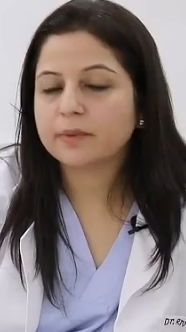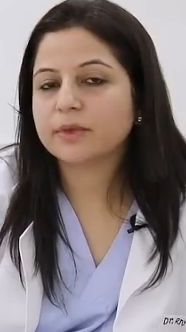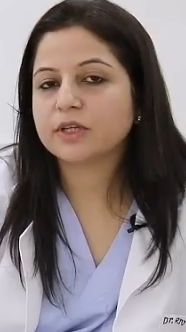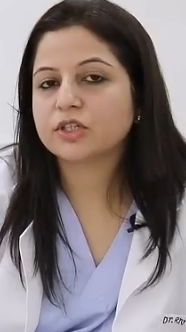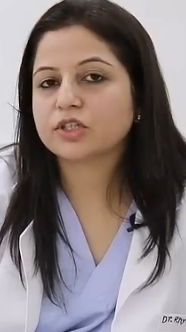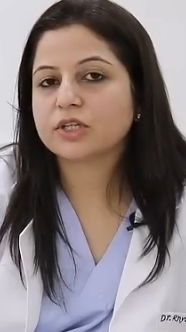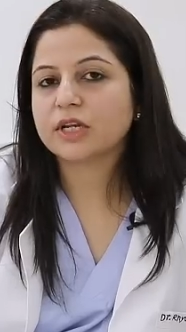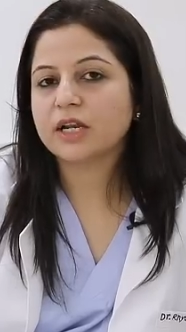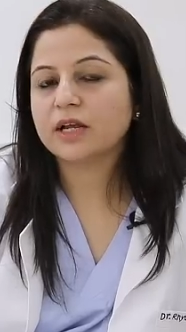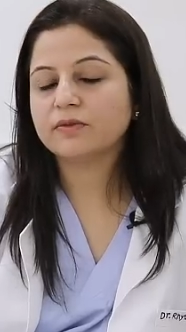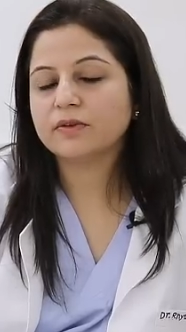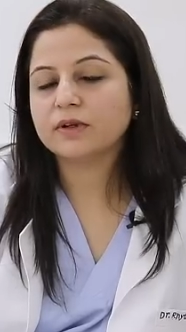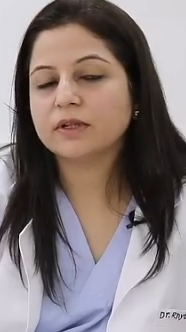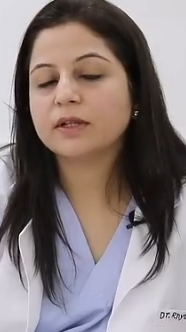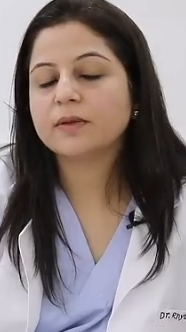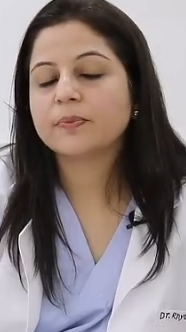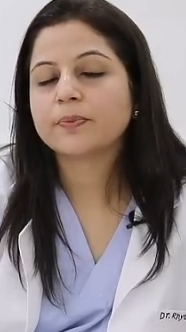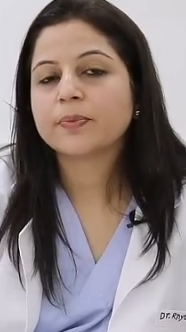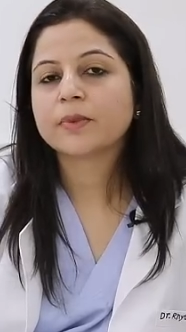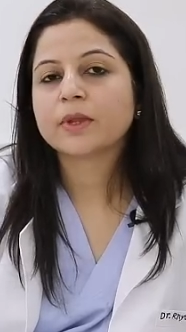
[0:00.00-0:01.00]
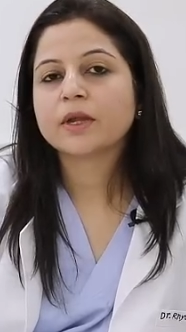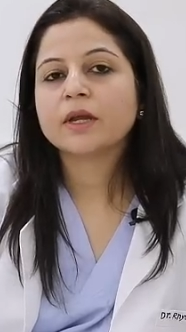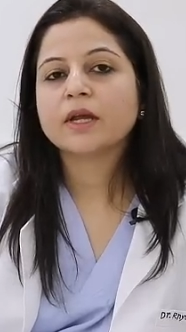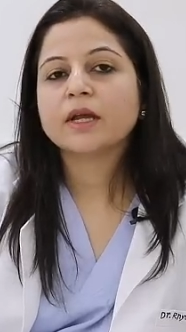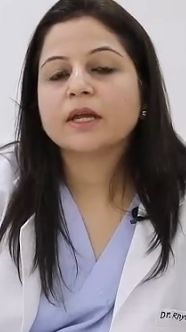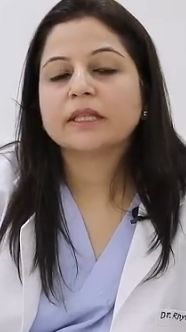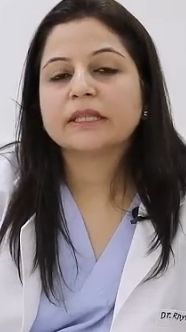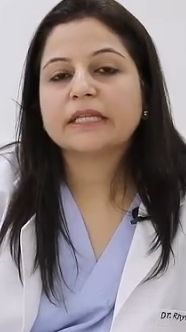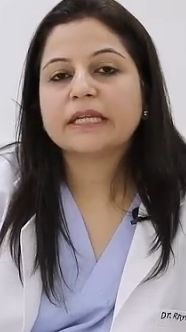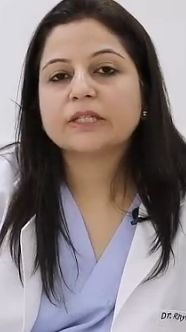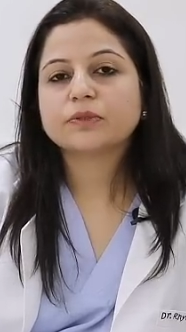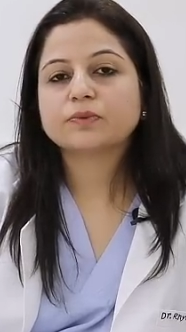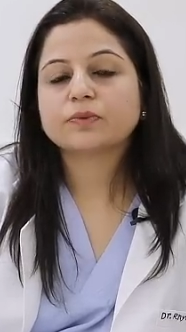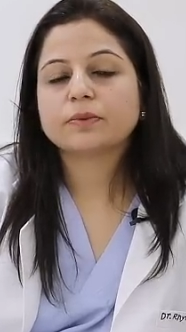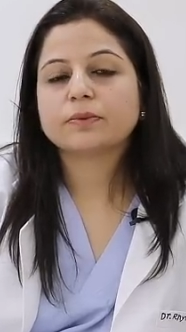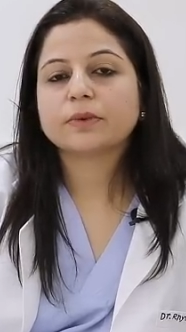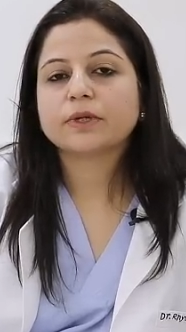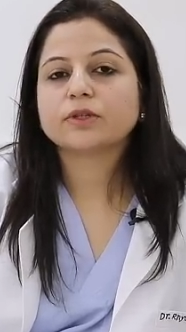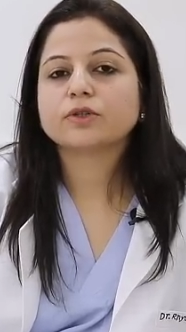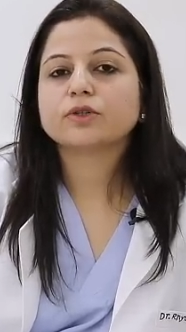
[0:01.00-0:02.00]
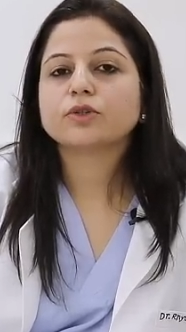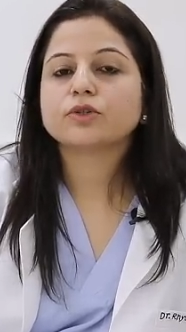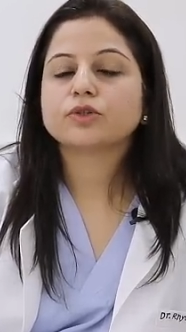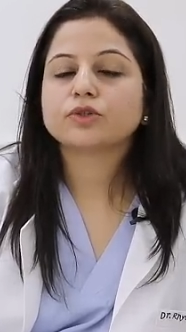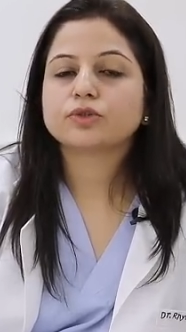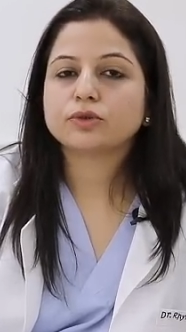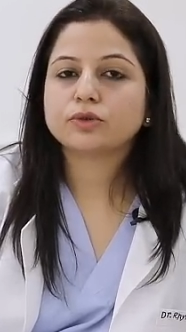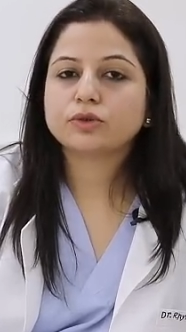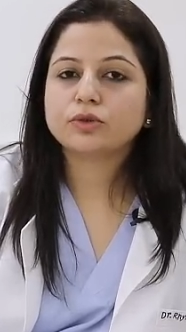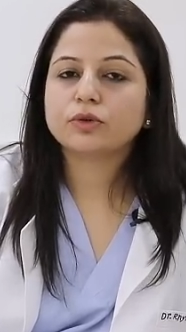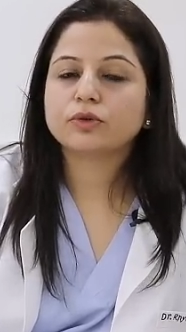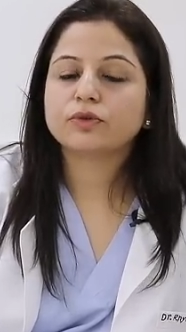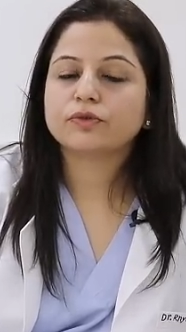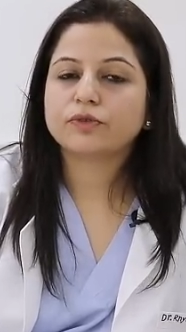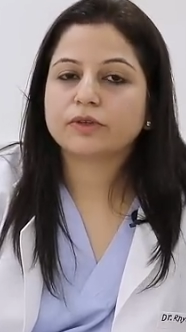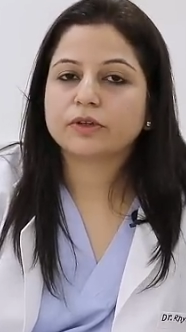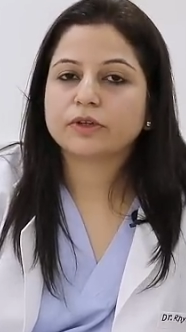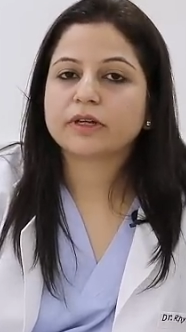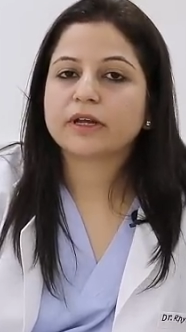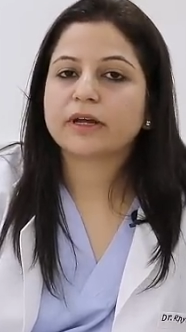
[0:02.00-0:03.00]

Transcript: M H level, these women should go for